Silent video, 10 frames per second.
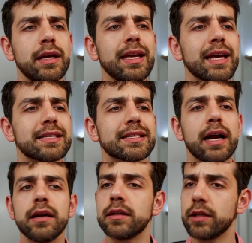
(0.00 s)
In get
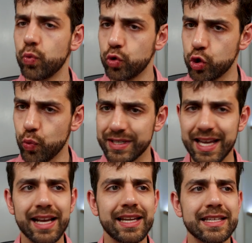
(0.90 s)
start, they will show
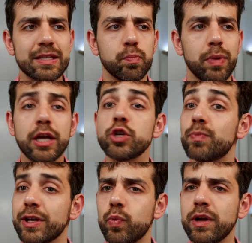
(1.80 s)
exactly the same page,
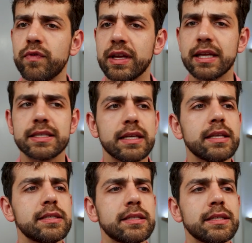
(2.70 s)
but one thing that's
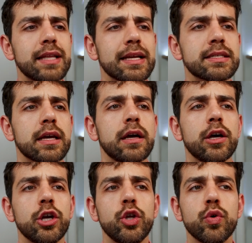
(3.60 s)
interesting that
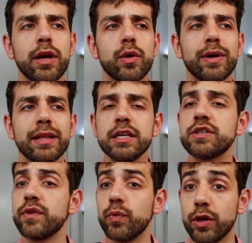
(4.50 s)
you can run
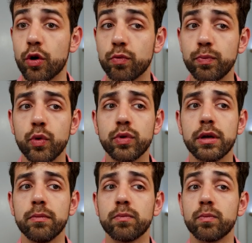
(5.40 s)
this view in your
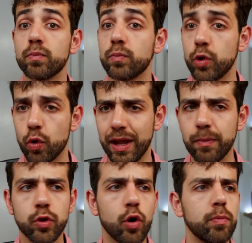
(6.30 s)
computer, in your
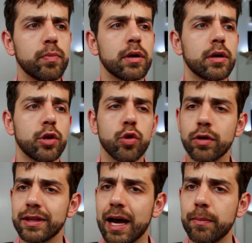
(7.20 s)
laptop,
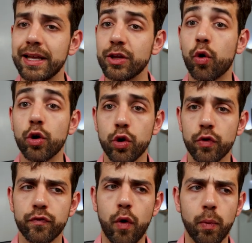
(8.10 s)
your tablet, or
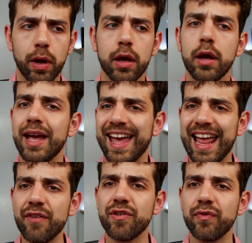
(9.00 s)
your phone.
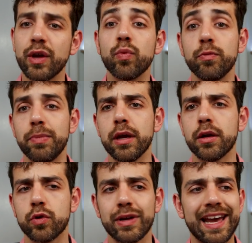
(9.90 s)
And everything will be
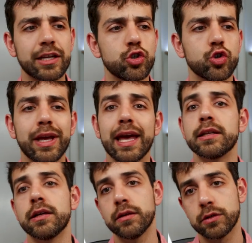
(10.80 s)
connected
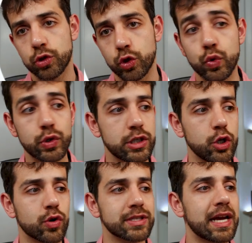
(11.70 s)
together
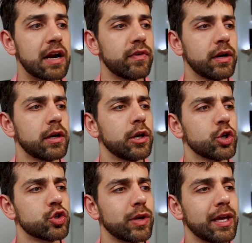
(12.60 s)
using your server.
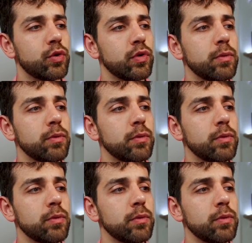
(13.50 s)
So you can